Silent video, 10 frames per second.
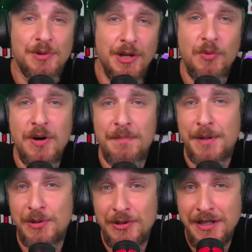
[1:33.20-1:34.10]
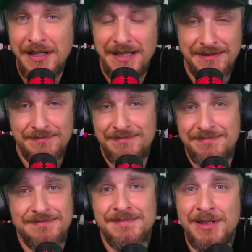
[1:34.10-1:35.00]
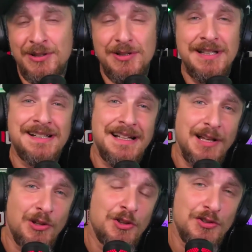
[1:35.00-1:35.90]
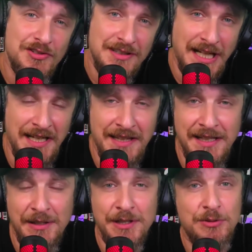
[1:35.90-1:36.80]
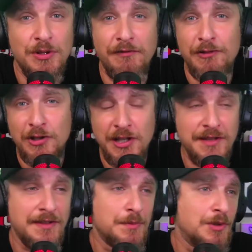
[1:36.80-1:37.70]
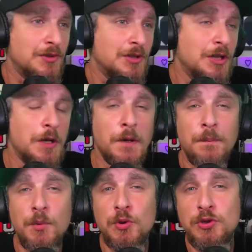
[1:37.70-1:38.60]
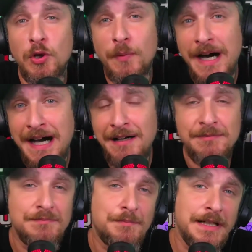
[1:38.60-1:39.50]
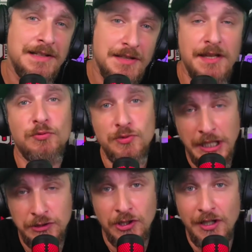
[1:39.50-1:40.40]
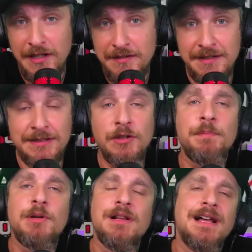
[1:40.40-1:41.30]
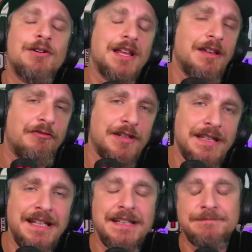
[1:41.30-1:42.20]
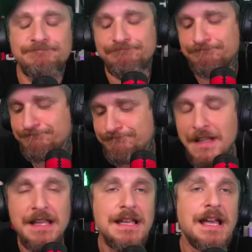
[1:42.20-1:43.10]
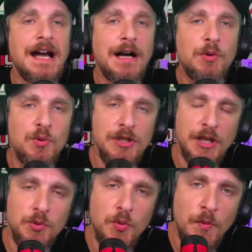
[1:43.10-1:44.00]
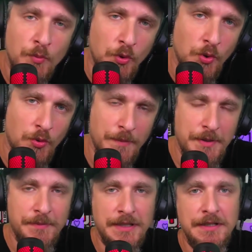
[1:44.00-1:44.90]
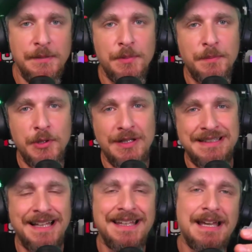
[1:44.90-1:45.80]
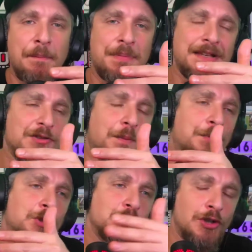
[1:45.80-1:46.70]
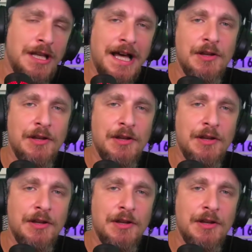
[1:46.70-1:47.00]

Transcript: understand why Pablo Diaz is playing, right? The two central defenders of River were very weak. Bustos, known as the tractor, departs. But when it comes to defending, Acuna had a very good first half, but he leaves spaces everywhere behind him.